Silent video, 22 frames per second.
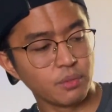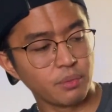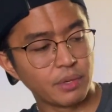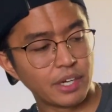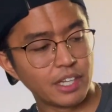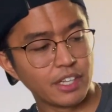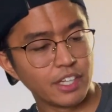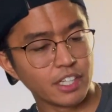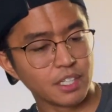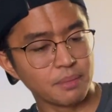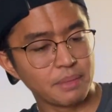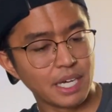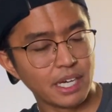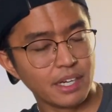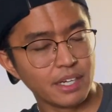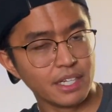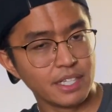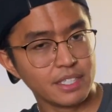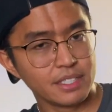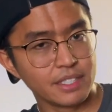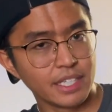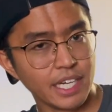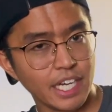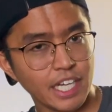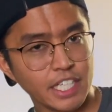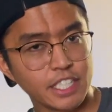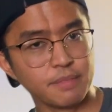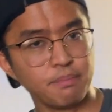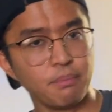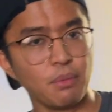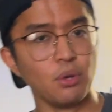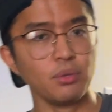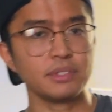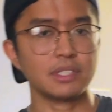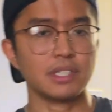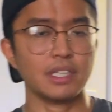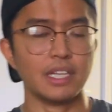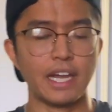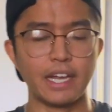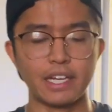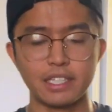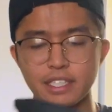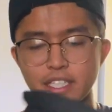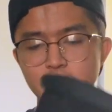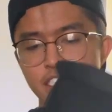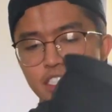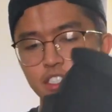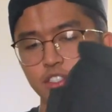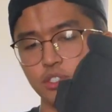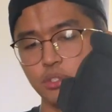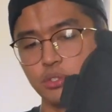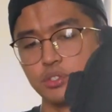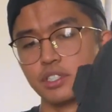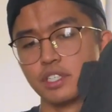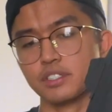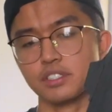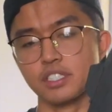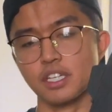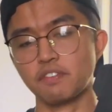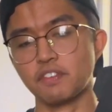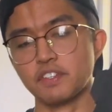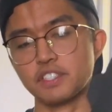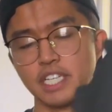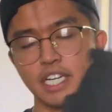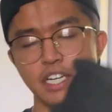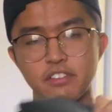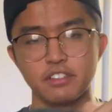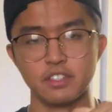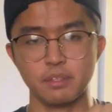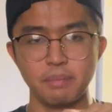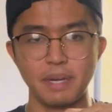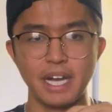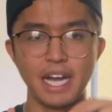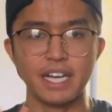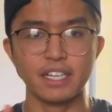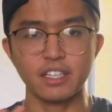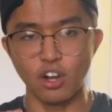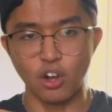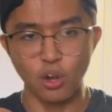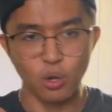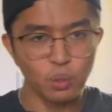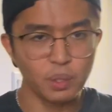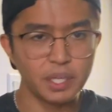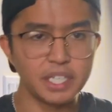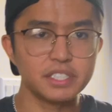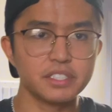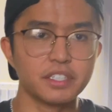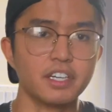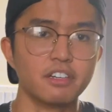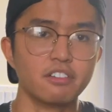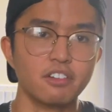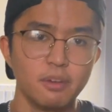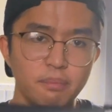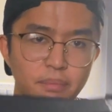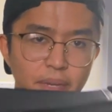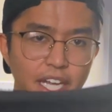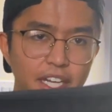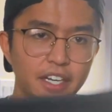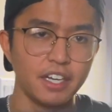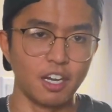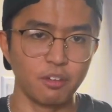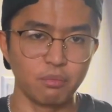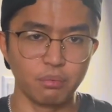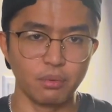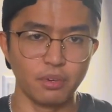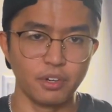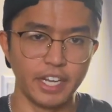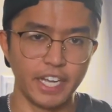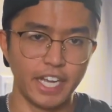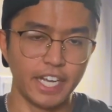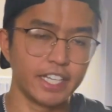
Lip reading: what I like about it is that it's most likely, just due to the surface area of the bag, always gonna remain upright.